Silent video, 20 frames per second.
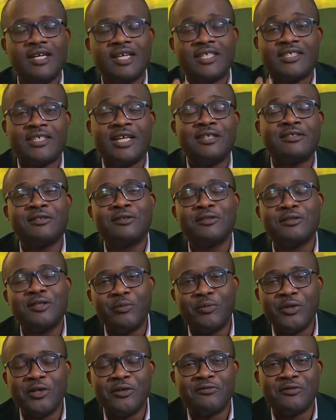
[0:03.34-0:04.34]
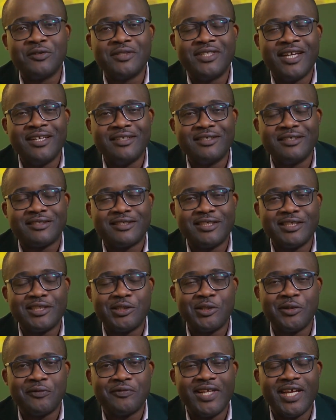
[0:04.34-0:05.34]
It's yet another beautiful day in the
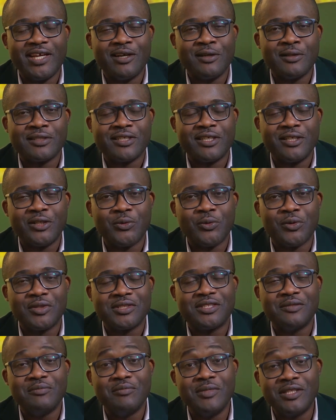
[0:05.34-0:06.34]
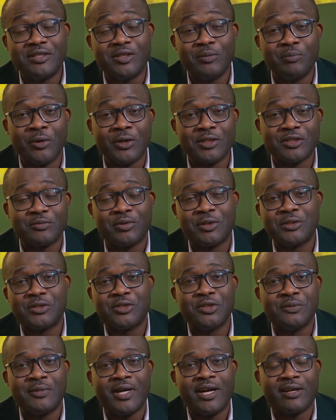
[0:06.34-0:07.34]
city of Lagos and you're watching Meet the Boss brought
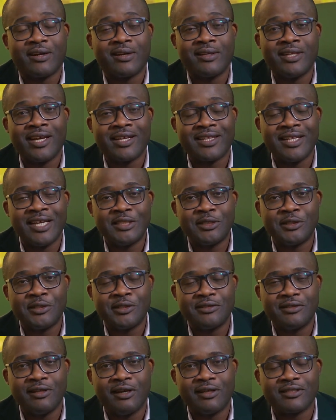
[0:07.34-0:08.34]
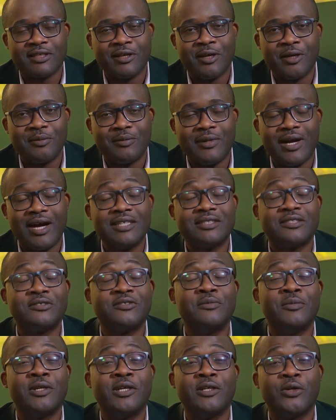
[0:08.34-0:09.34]
to you by ConnectNigeria.com. I
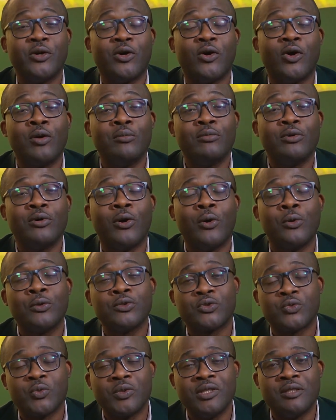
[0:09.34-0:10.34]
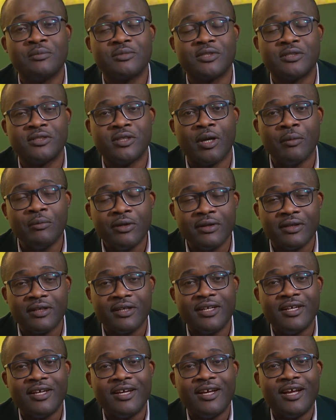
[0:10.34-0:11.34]
still remain your humble host, William Sasamba.
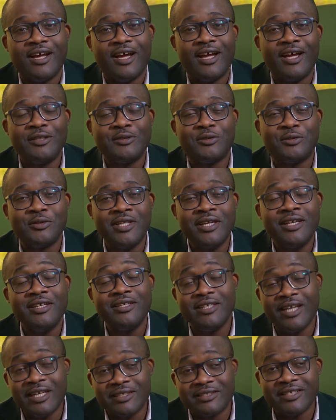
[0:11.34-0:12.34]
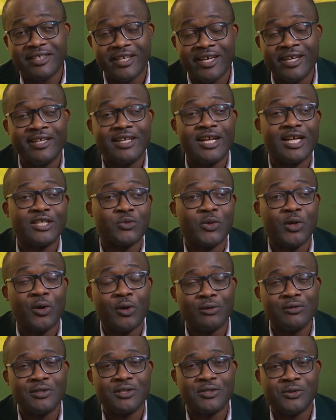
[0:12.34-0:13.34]
And today, yet again, as we
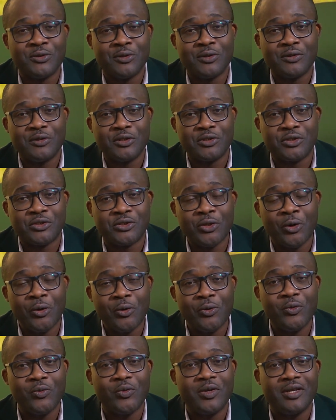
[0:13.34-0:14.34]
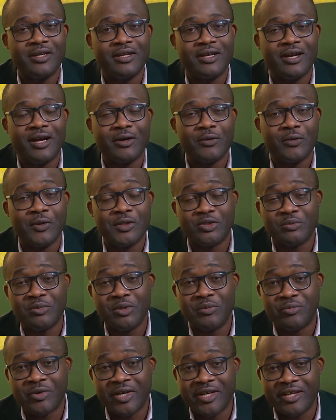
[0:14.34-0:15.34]
always do on the show, we are going to
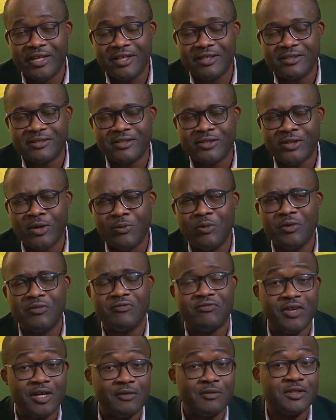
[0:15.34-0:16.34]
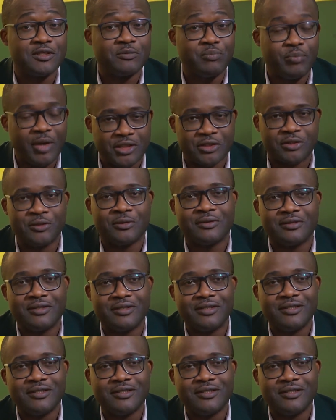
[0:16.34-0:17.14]
be bringing someone very special.